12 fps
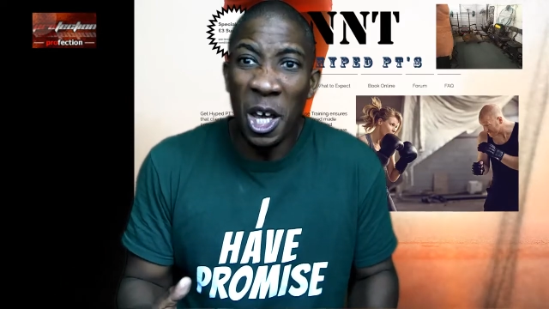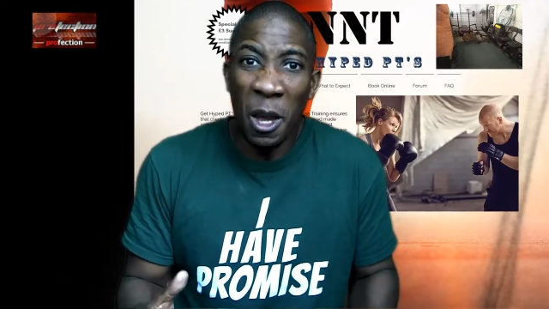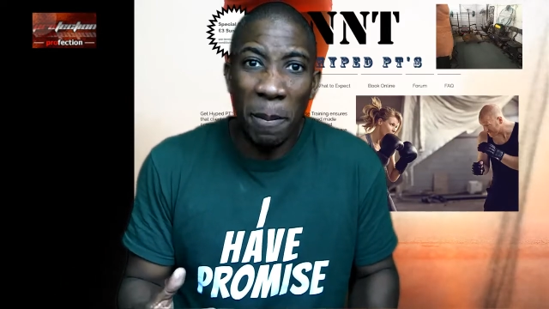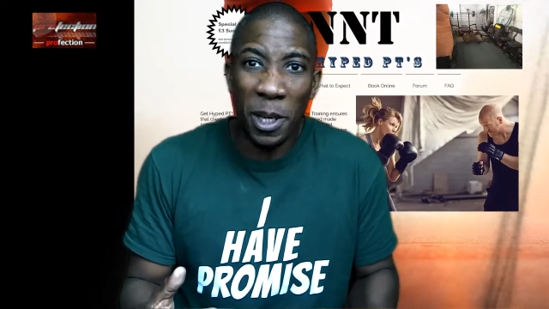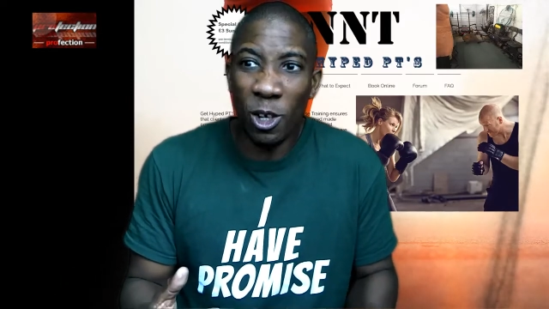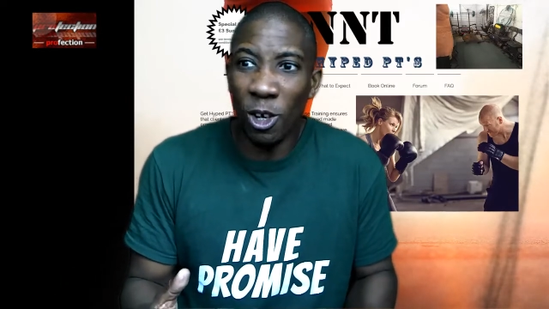
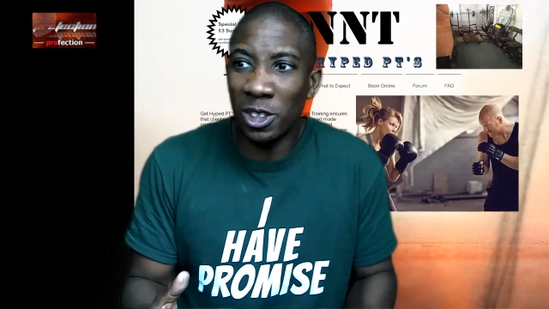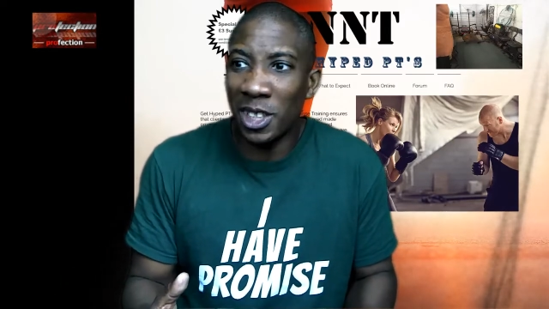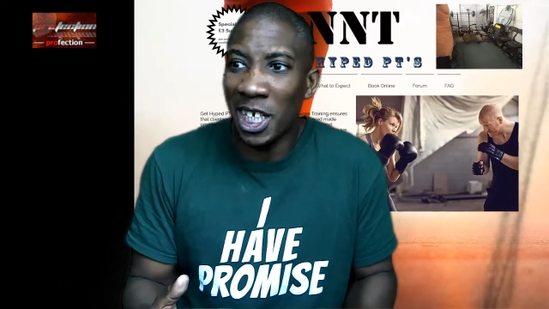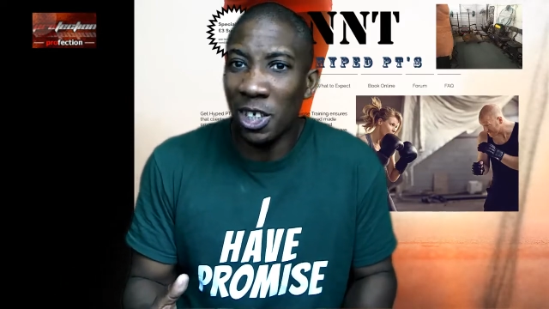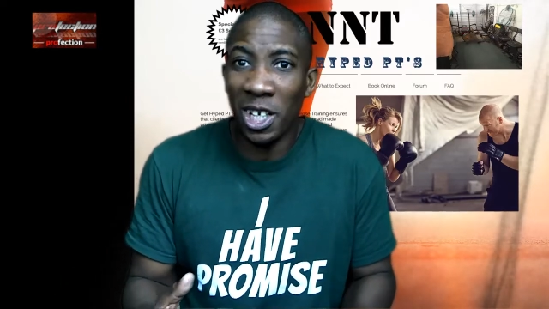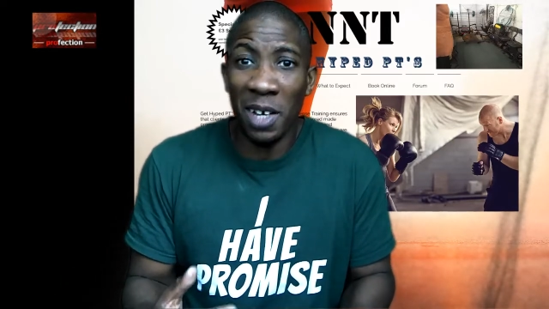because they
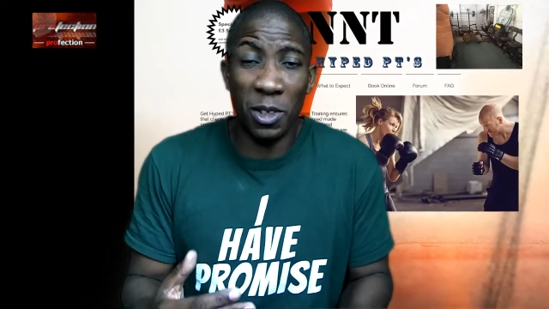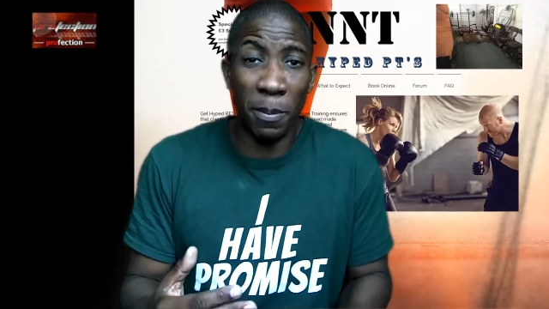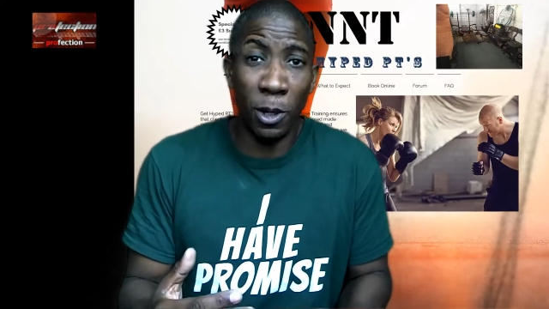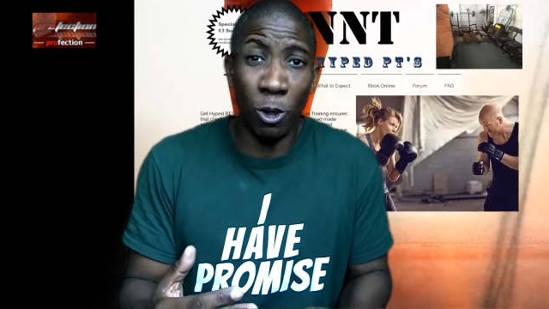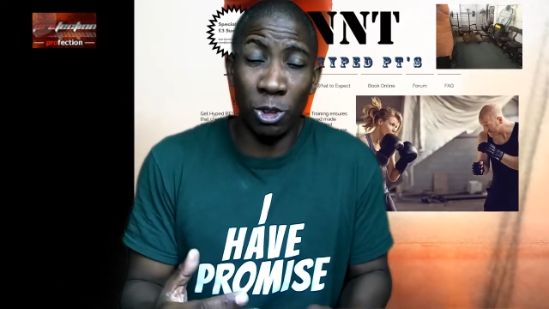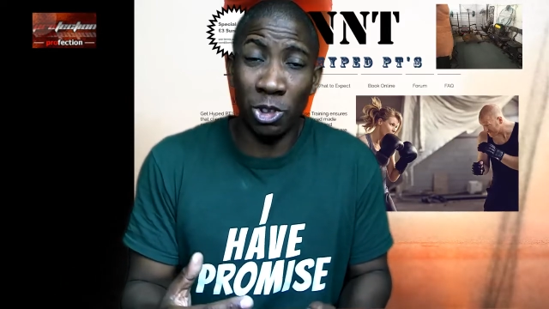don't have the
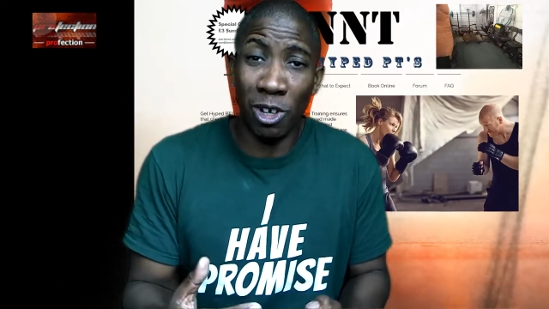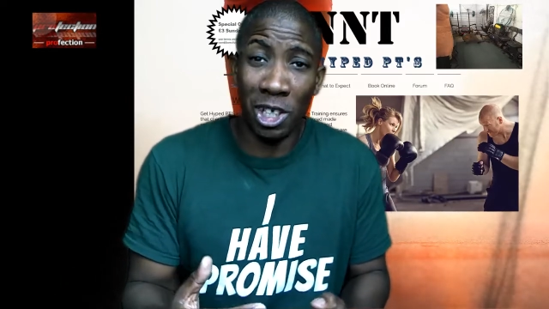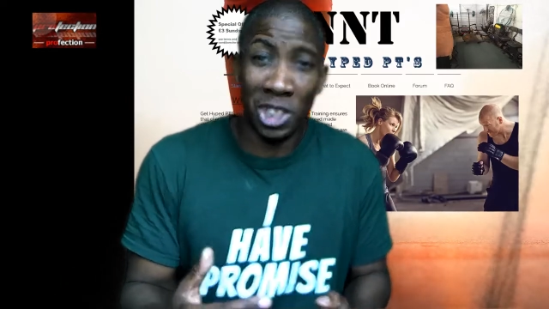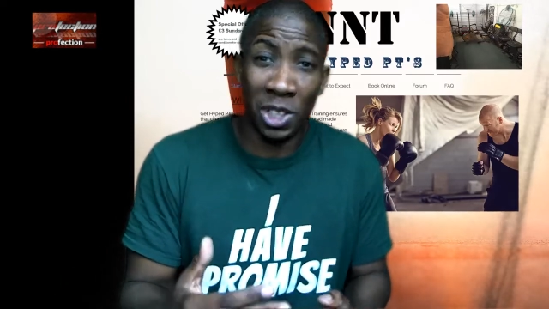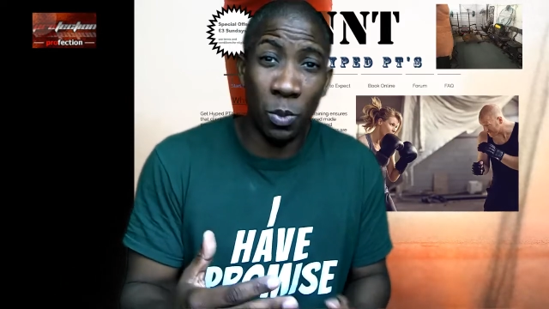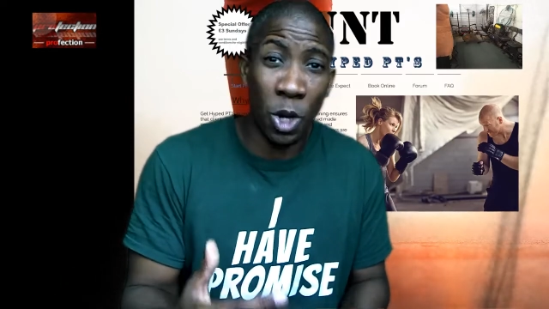balls to
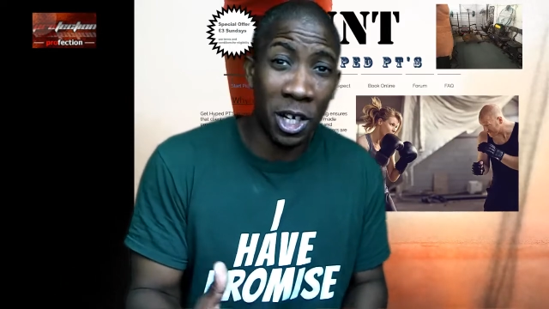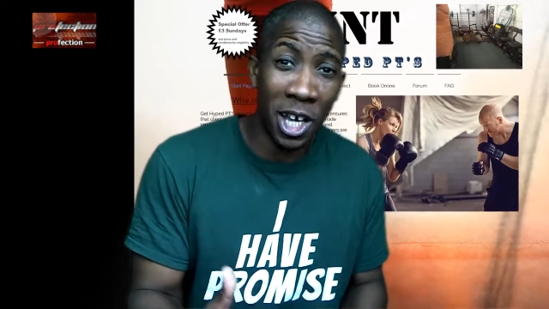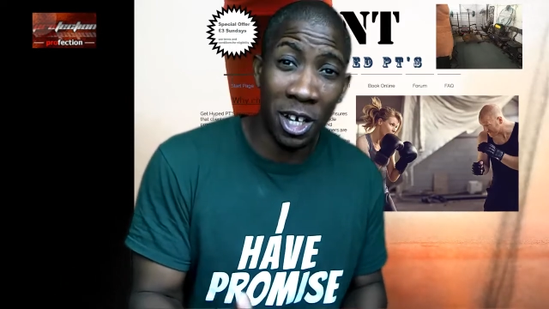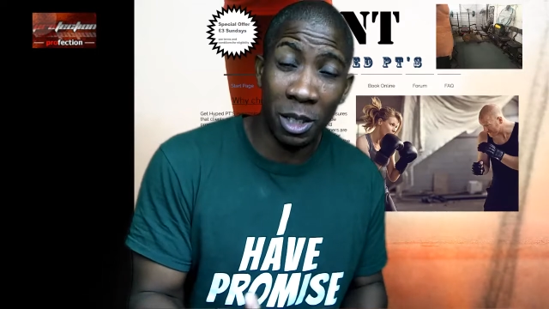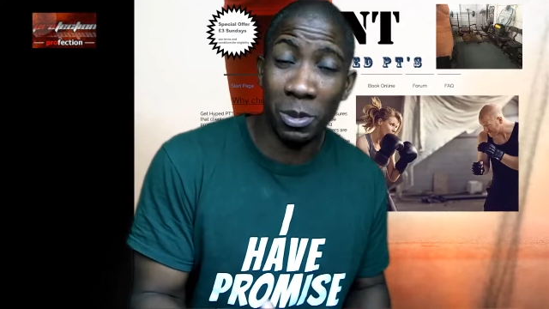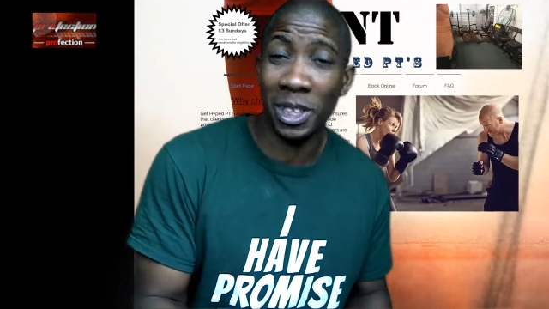actually work out
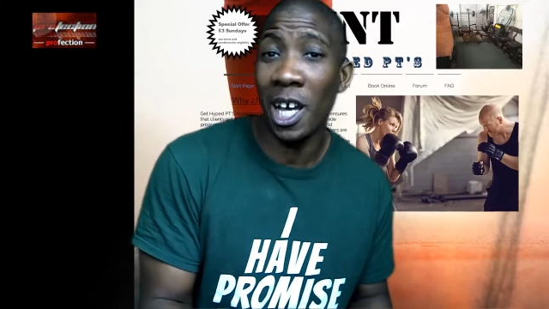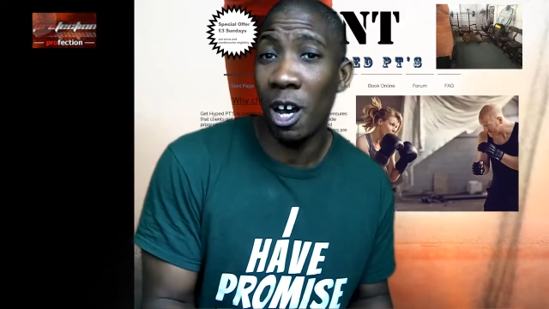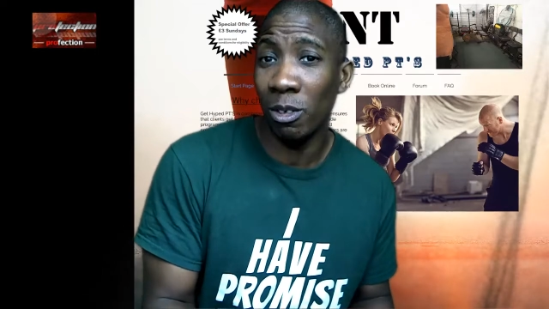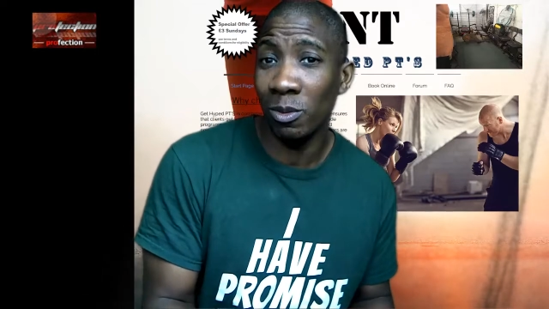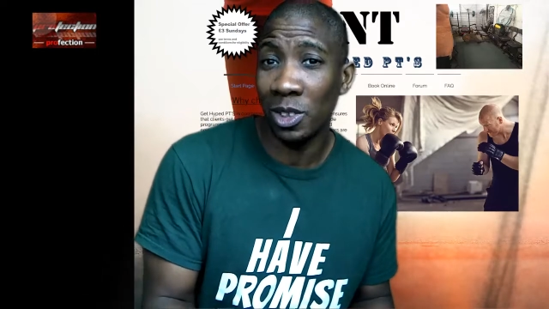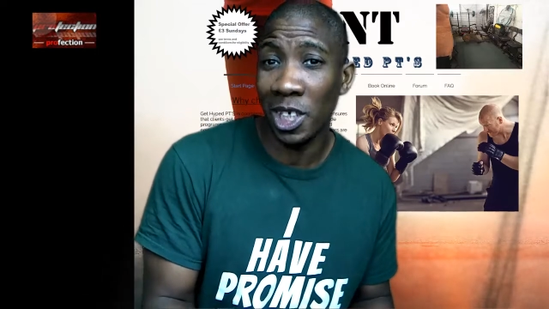
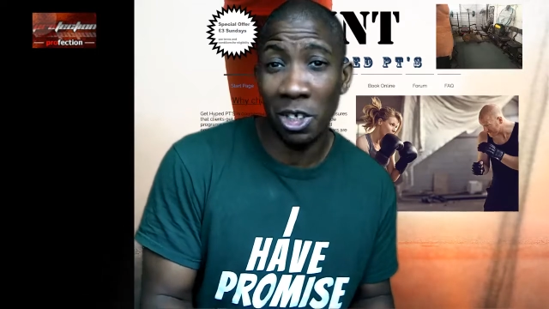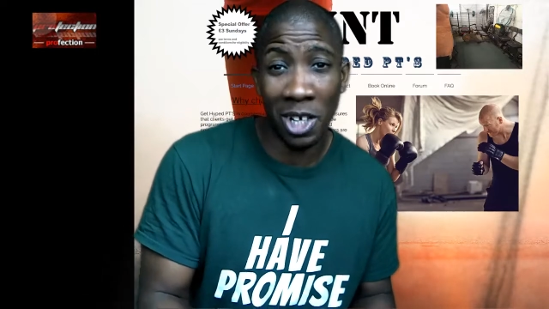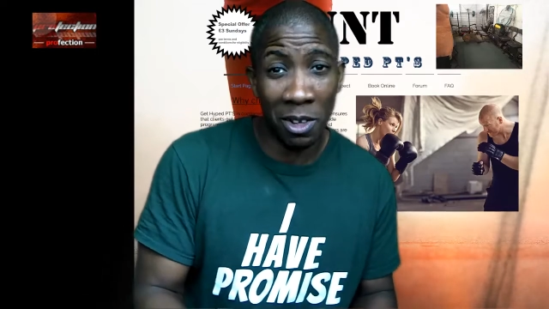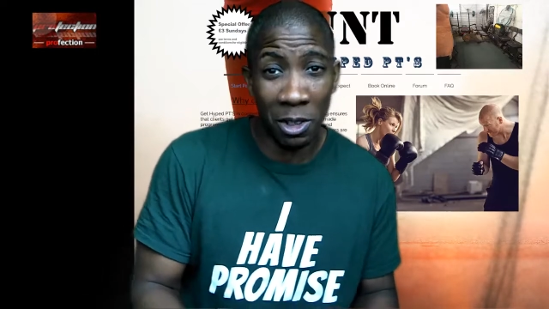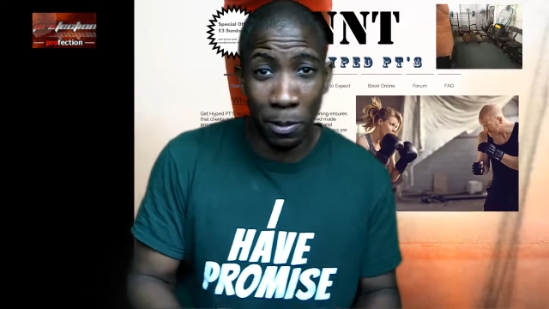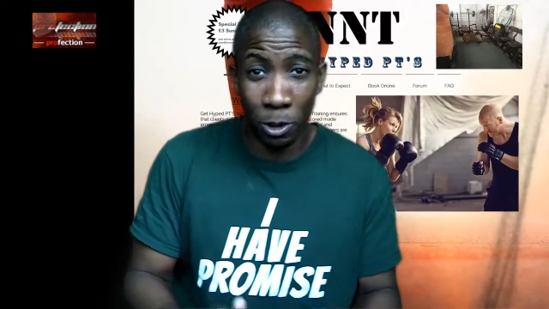themselves, they don't have
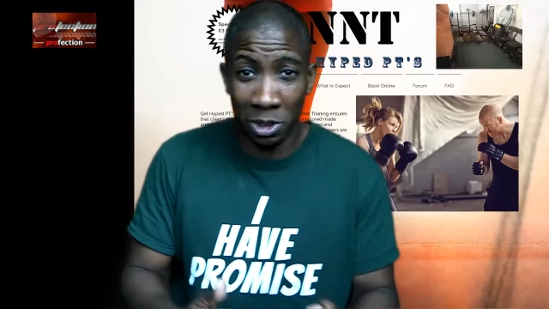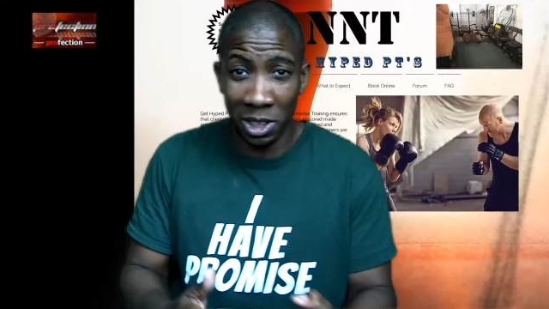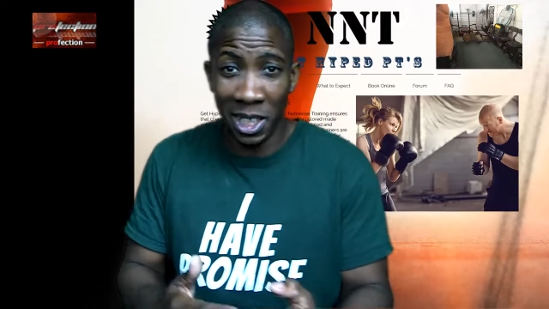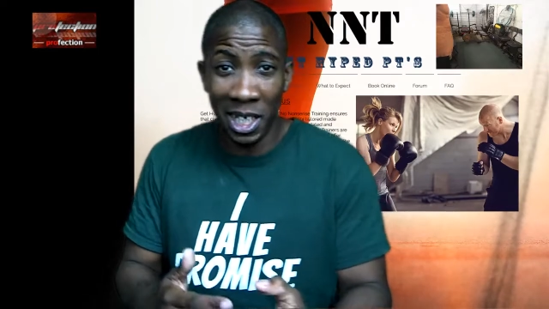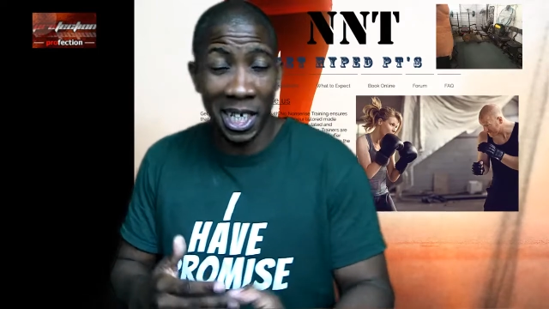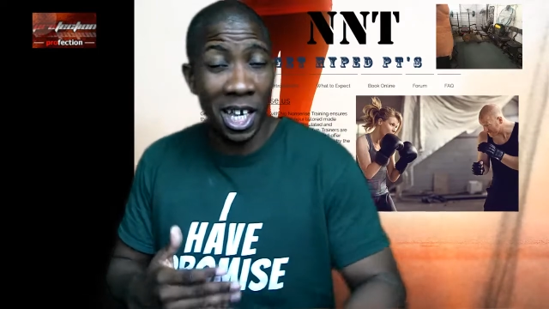the balls to
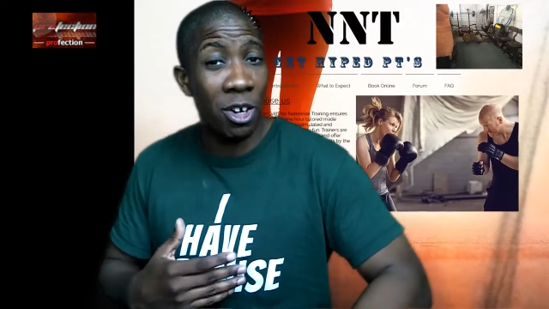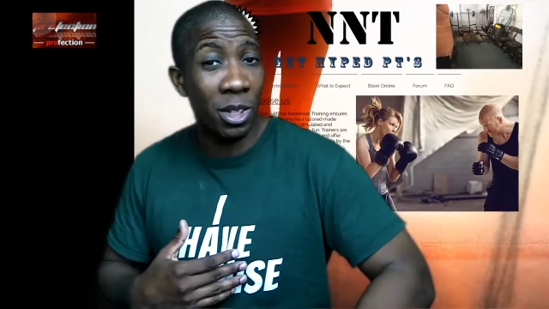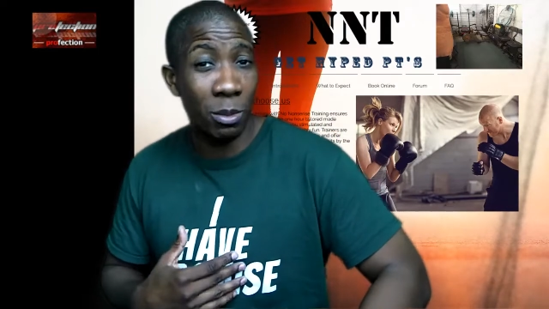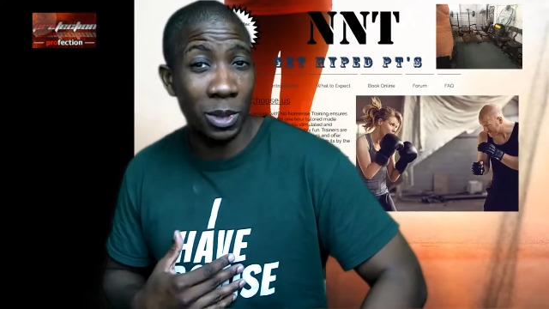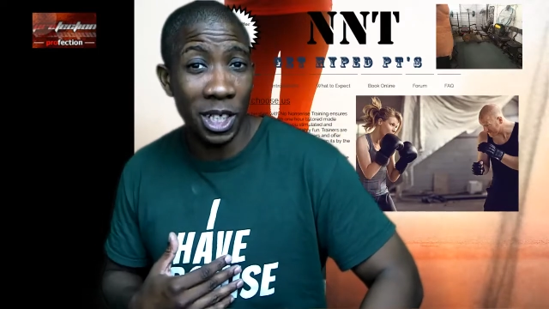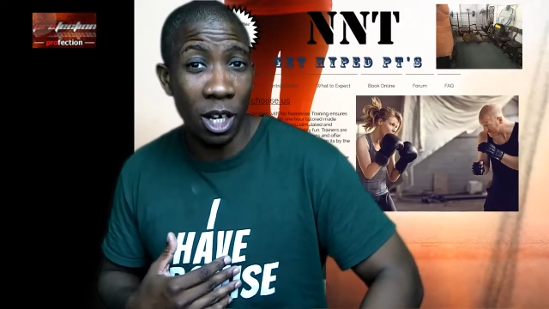take care of
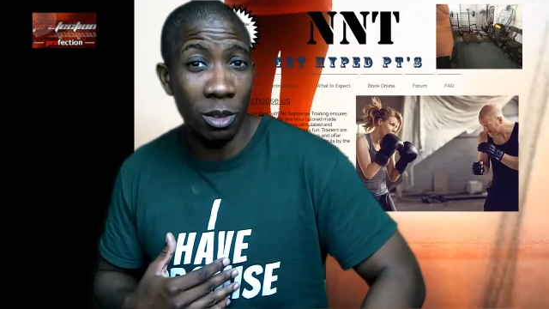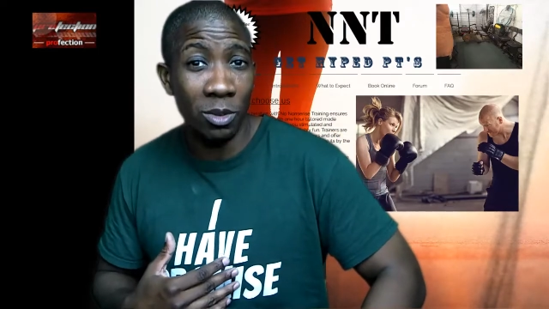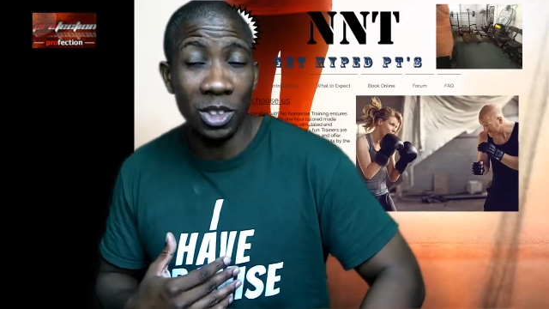themselves,